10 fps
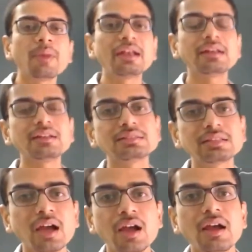metals
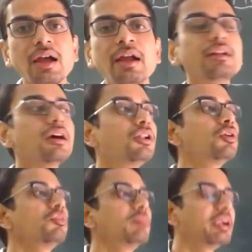and
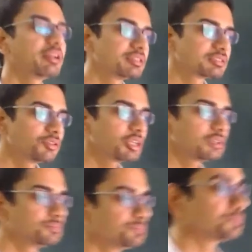non-metals.
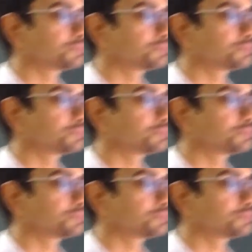Okay.